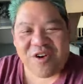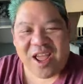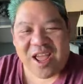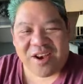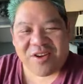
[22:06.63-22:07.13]

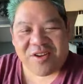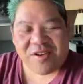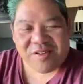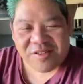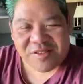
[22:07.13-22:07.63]
Sugar
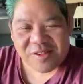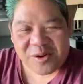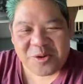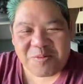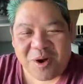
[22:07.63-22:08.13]
and
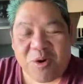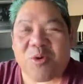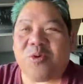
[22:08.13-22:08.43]
saloon